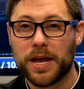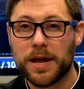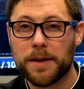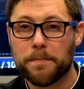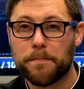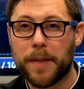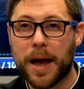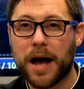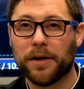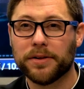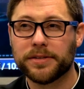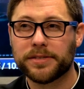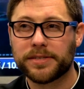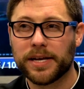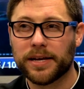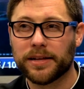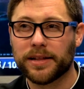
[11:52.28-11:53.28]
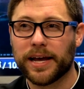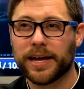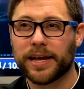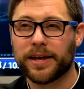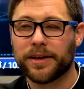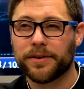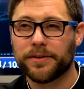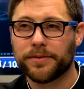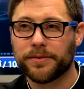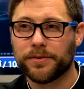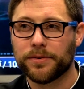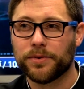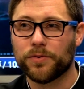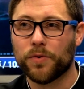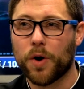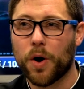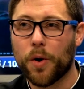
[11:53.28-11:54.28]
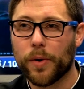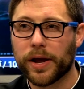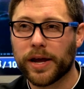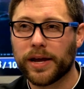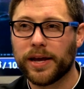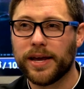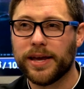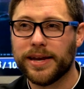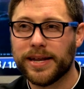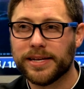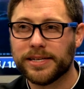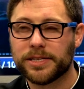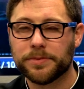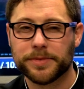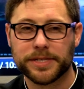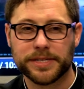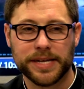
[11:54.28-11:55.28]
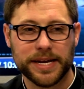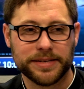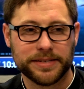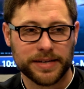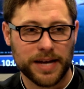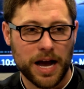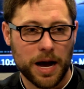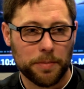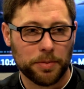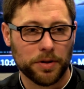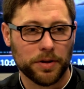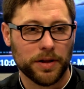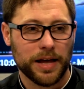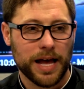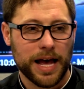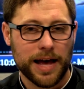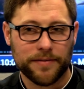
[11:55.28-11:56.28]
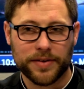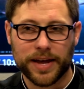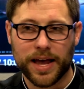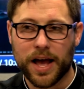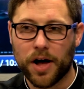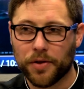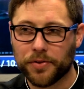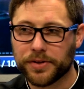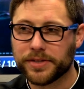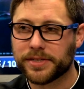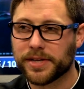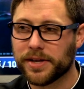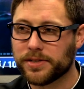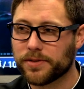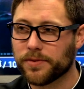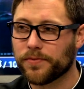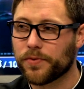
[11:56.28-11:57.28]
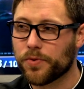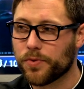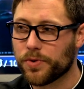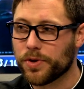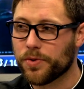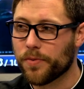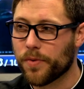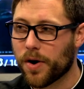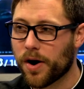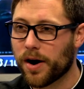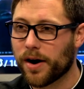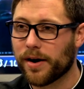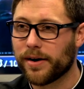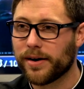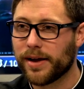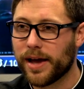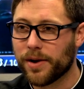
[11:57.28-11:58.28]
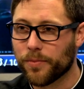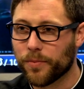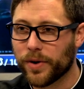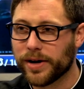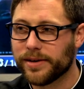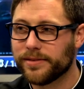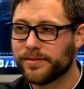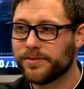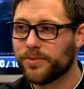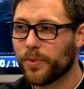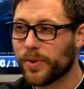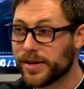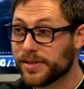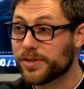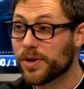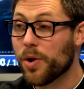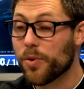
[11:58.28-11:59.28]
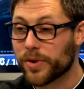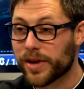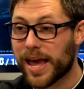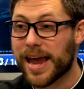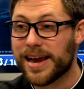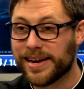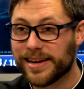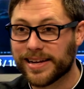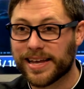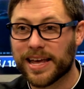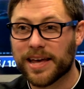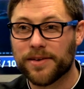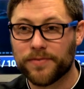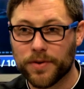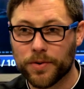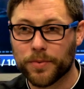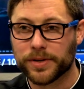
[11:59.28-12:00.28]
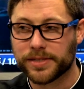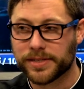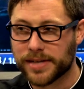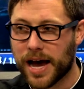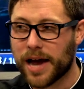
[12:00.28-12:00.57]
in balancing like growing in intimacy as a couple, having a healthy sense of who you are and what what is okay to give and what's